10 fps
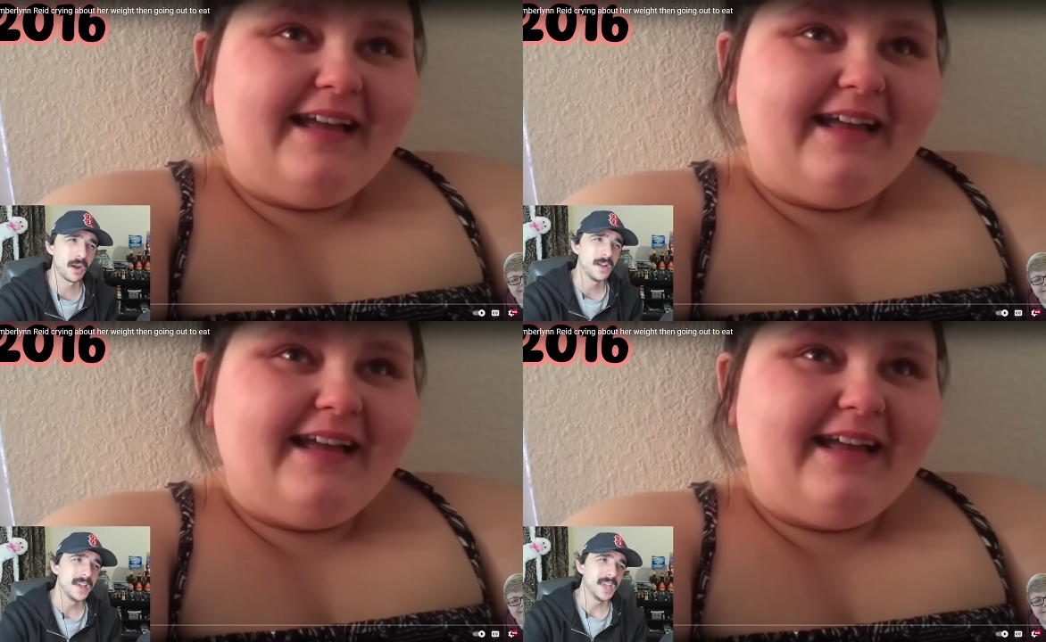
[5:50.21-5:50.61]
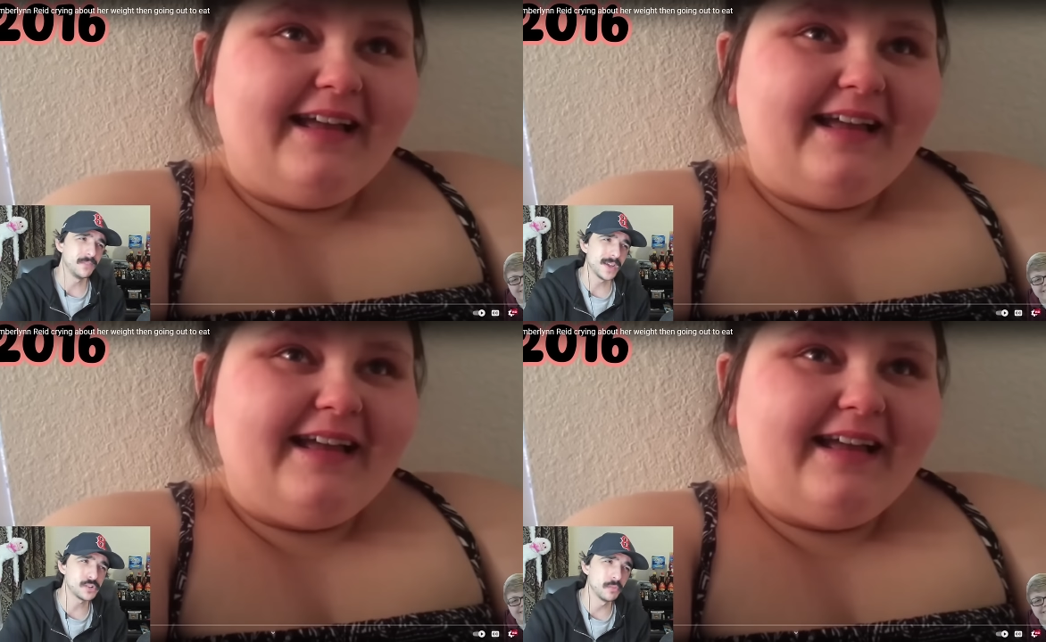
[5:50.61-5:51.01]
Speaker 1: If you had
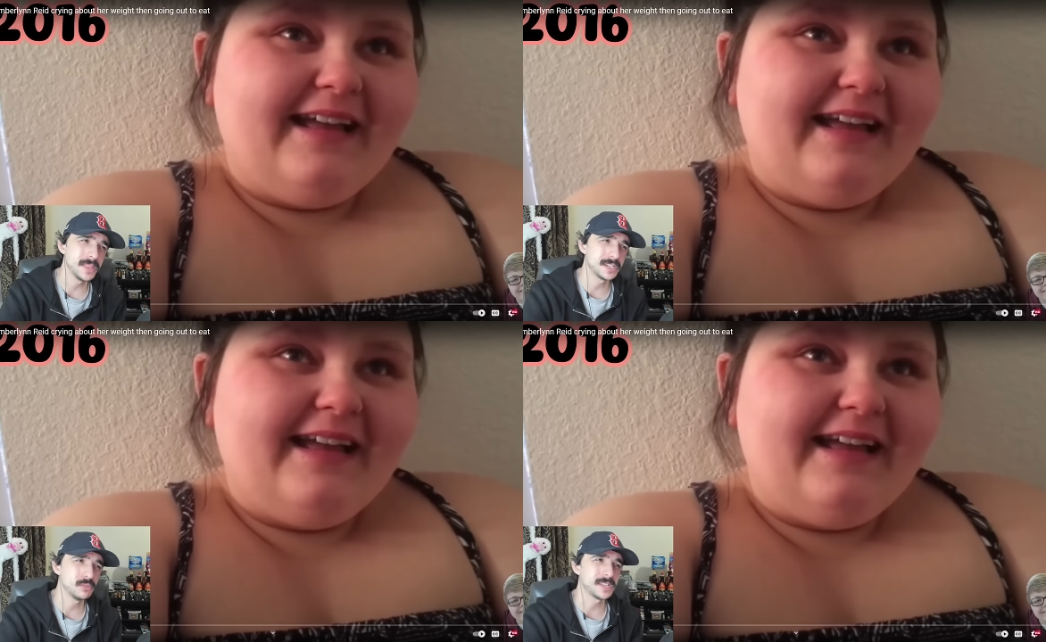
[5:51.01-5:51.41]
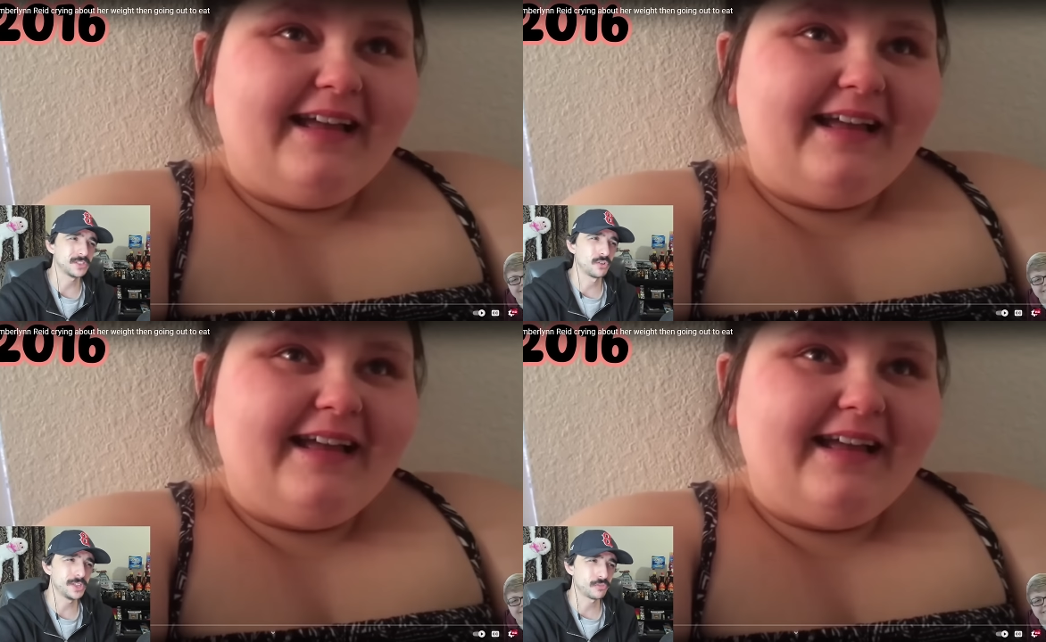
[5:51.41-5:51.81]
told me that she was like
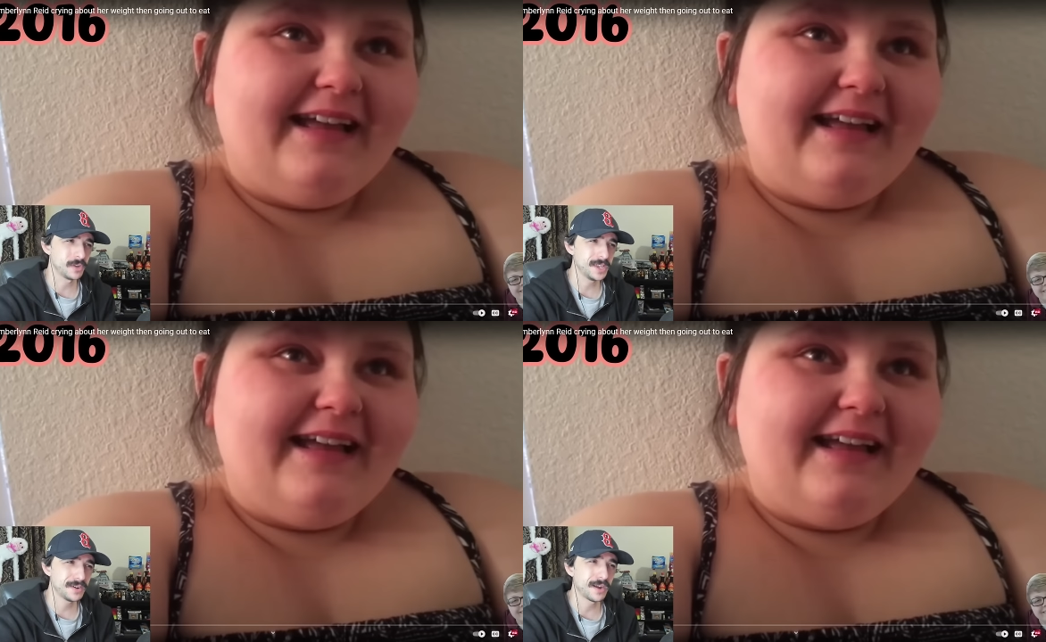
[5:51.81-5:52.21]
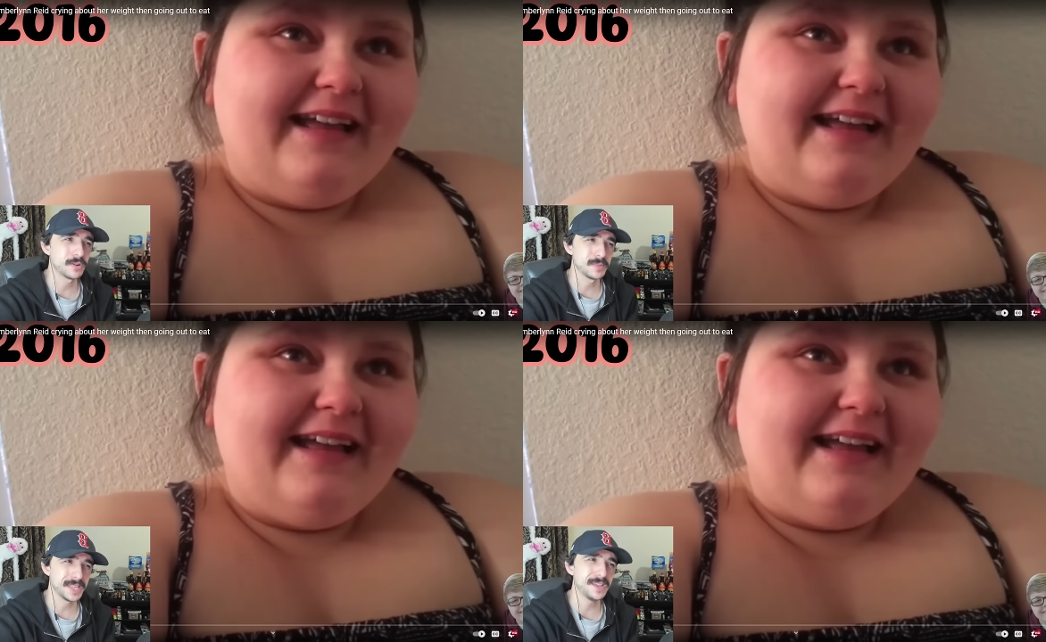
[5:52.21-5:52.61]
33 here, I would have been like,
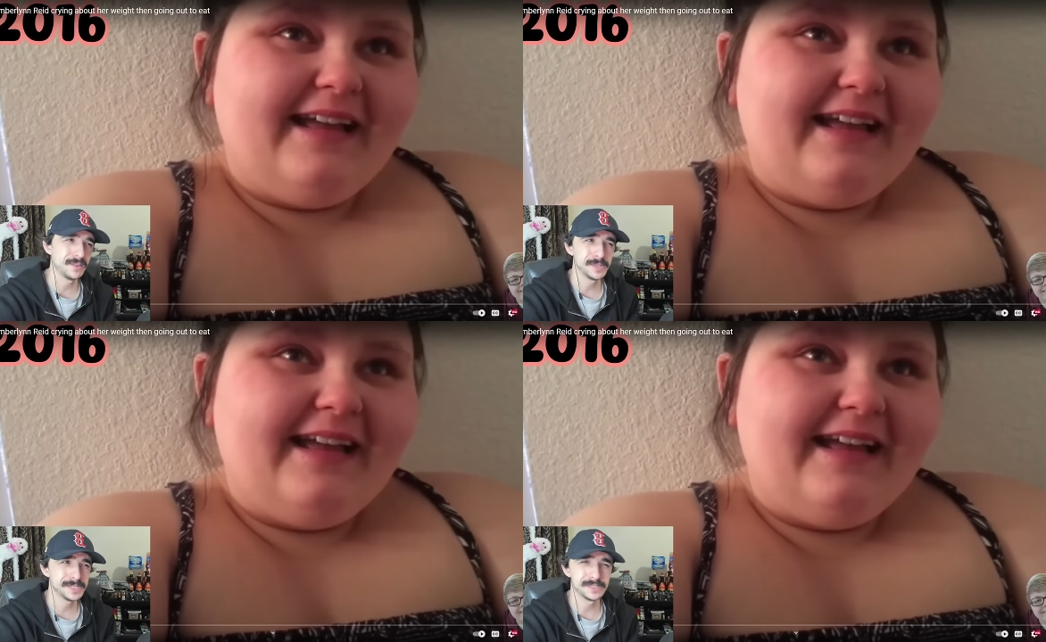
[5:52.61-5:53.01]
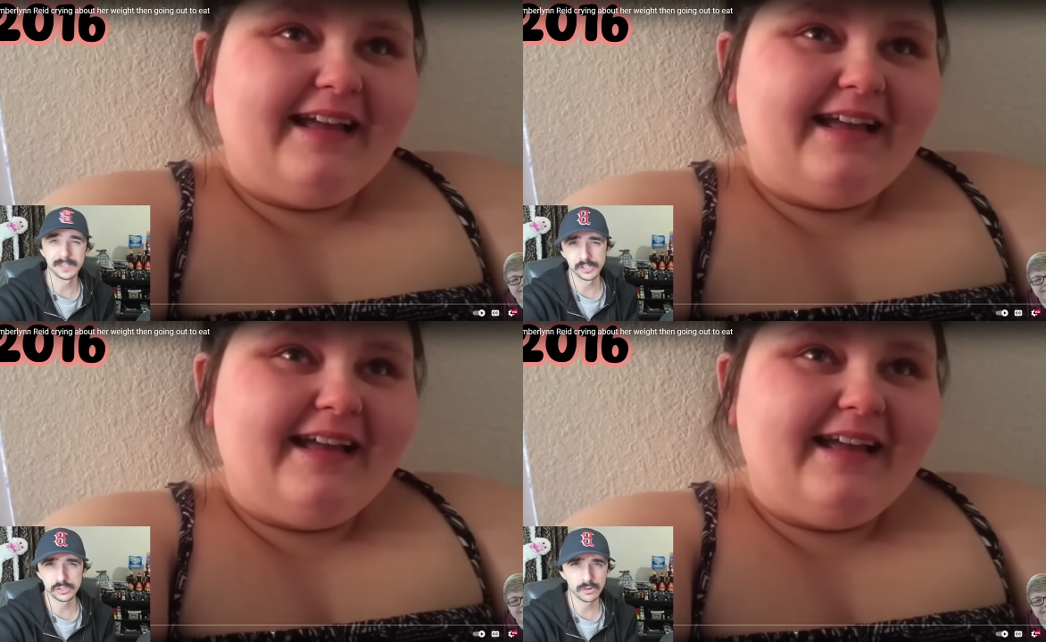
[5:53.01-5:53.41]
yeah, that makes sense. Yeah, she's
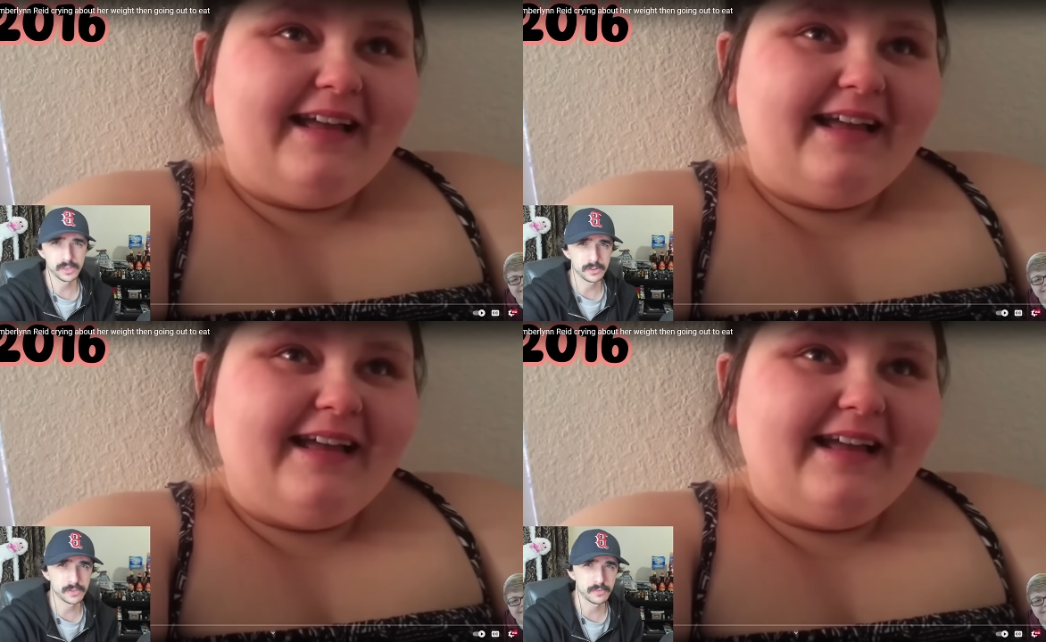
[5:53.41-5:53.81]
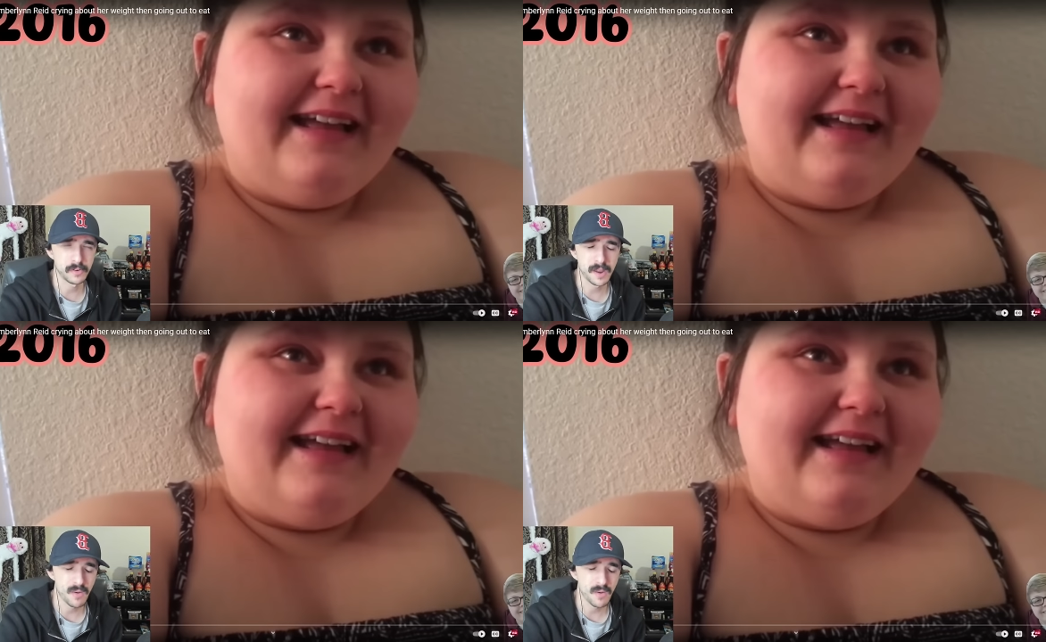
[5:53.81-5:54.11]
totally 33, right?